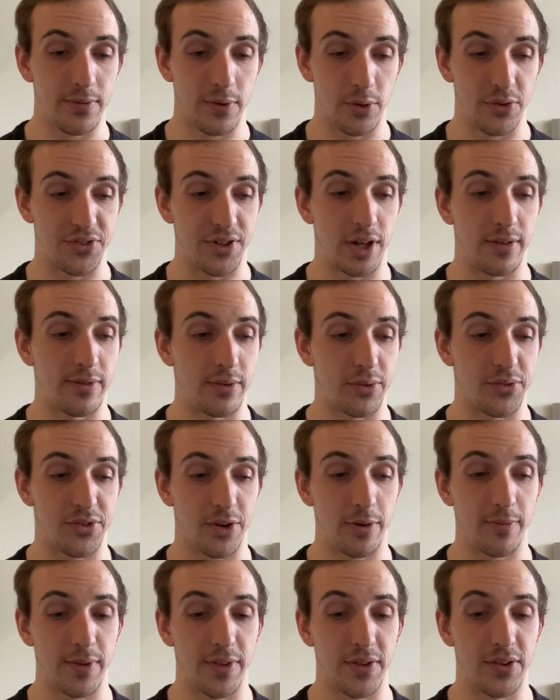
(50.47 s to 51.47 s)
First off, I'm going to
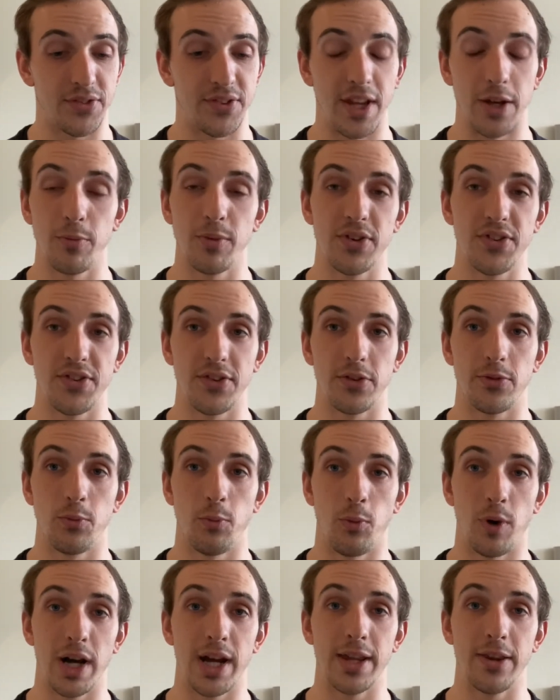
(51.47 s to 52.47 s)
start with this 10 reasons
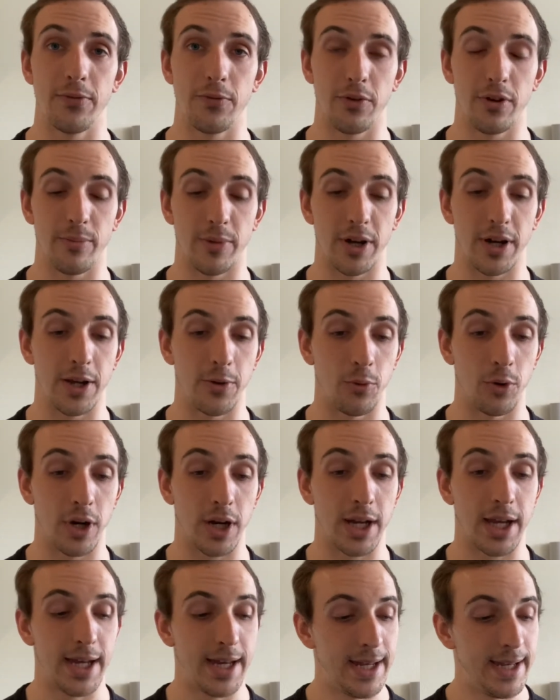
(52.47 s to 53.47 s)
why the free market
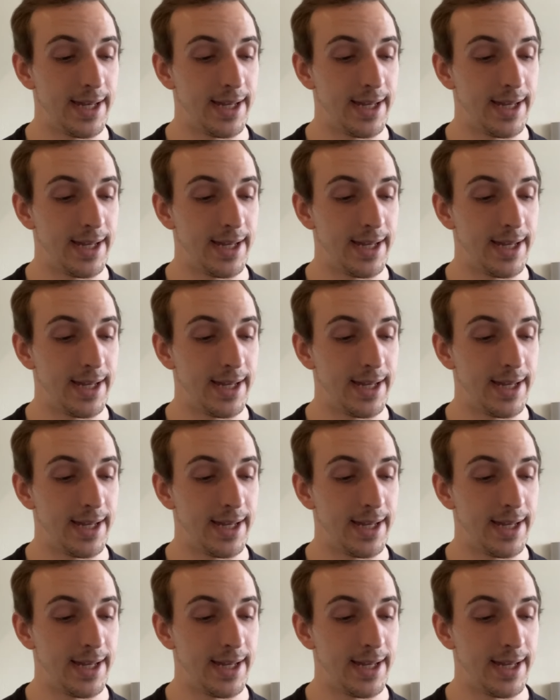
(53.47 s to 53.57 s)
work.